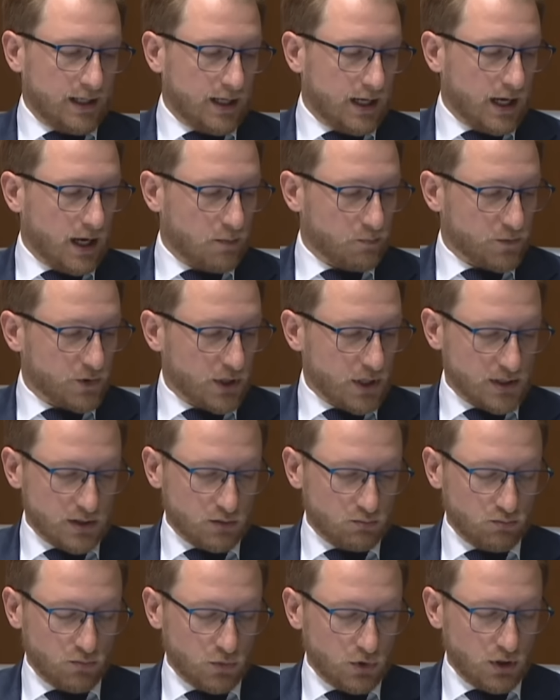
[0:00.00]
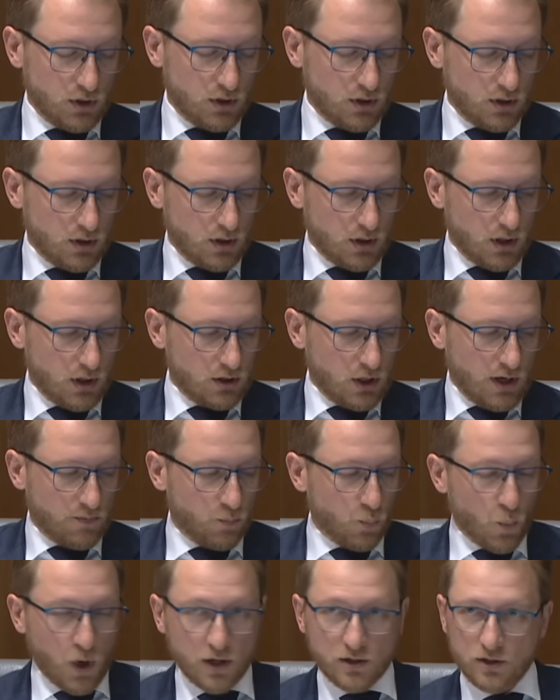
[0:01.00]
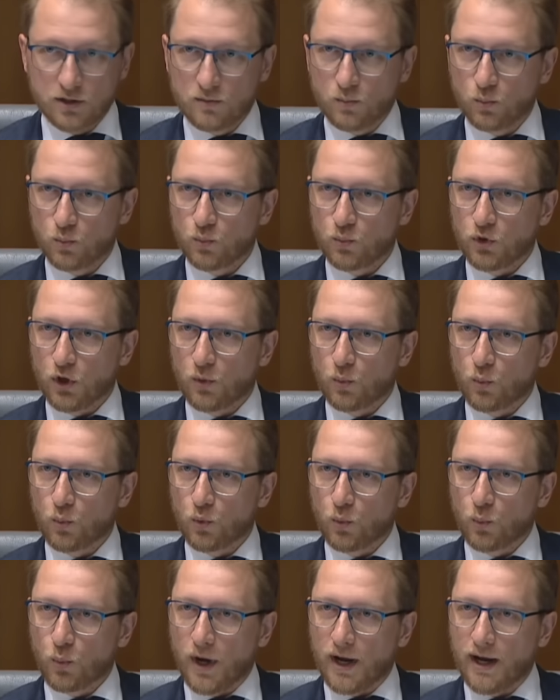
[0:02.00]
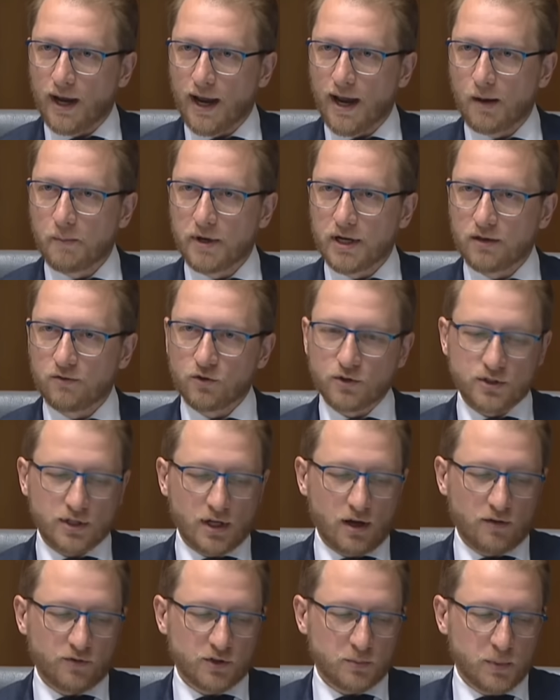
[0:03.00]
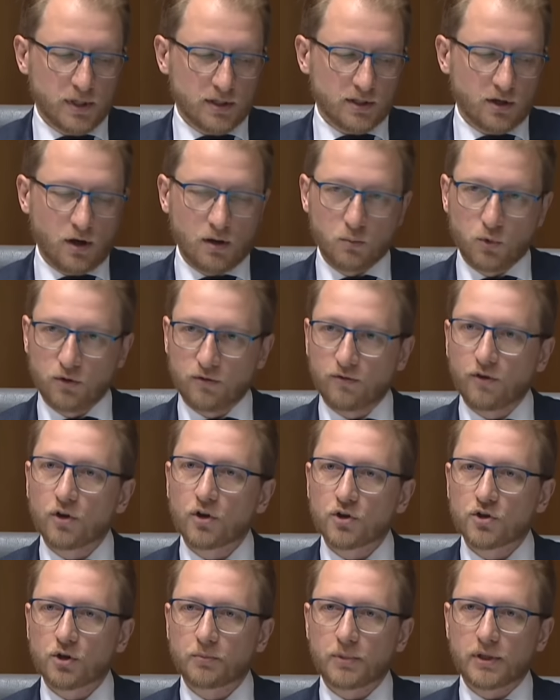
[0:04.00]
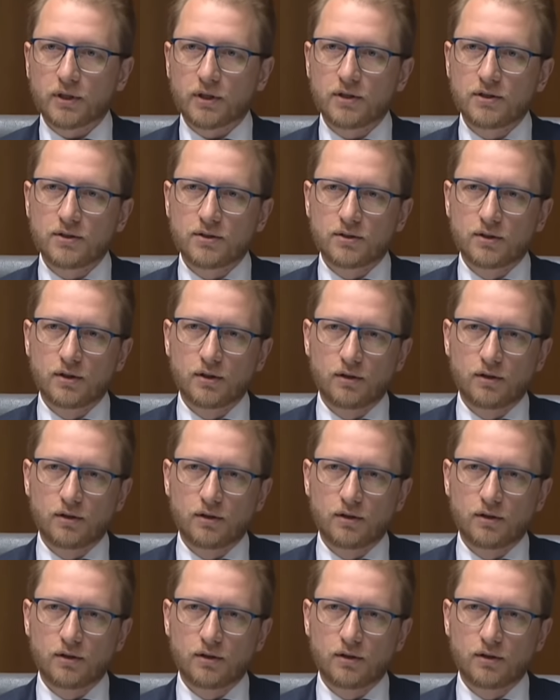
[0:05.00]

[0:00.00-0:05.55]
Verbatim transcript: Um, so it doesn't you haven't wondered, you know, how many of your staff have spent time on photoshopping these?